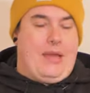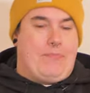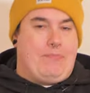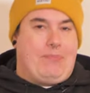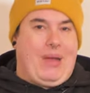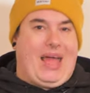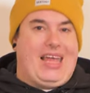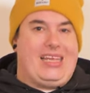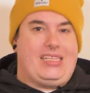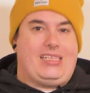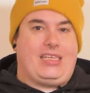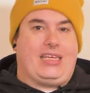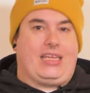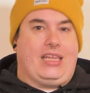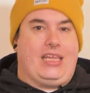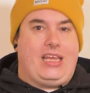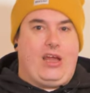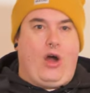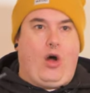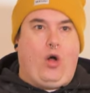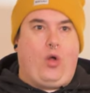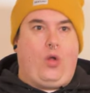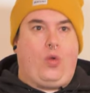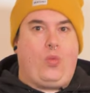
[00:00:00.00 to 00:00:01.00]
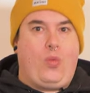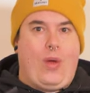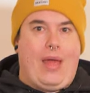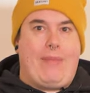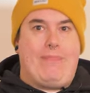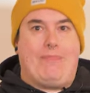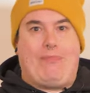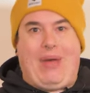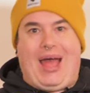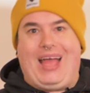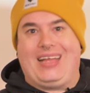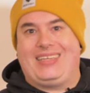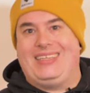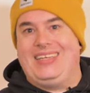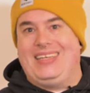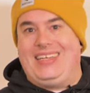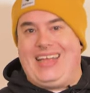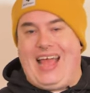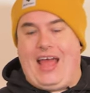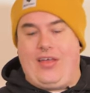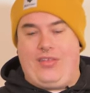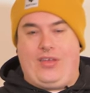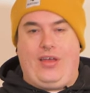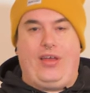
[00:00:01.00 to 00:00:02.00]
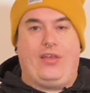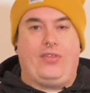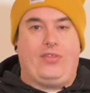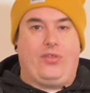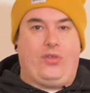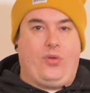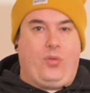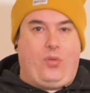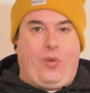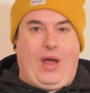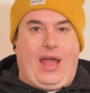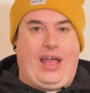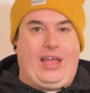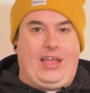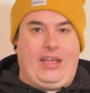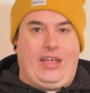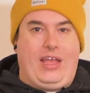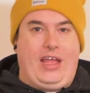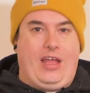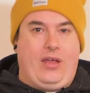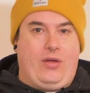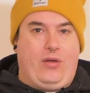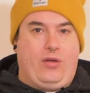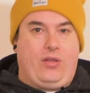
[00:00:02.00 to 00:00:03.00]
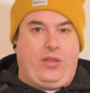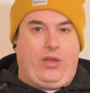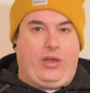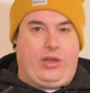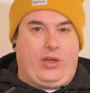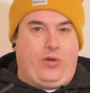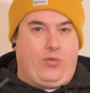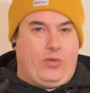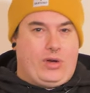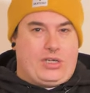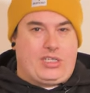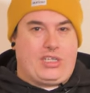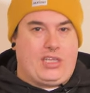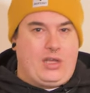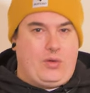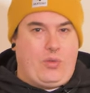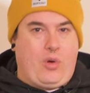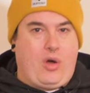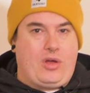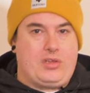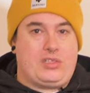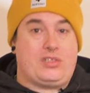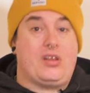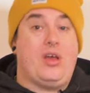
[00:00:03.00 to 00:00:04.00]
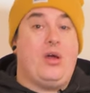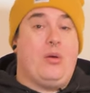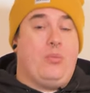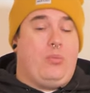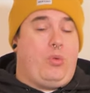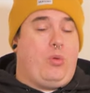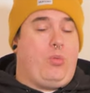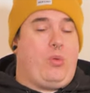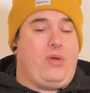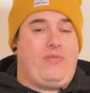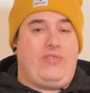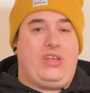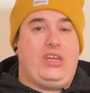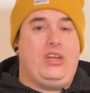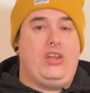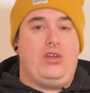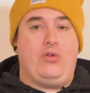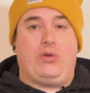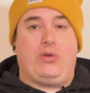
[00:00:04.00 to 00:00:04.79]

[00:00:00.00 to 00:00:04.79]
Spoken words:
It basically all went back together the way it like originally was, but with your